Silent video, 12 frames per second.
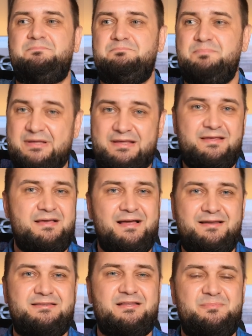be a
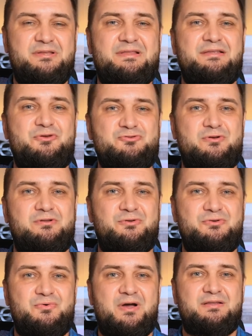little bit unusual to
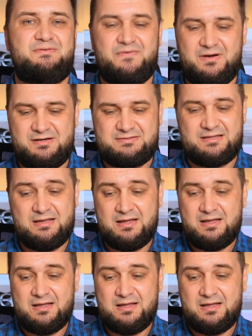you at first,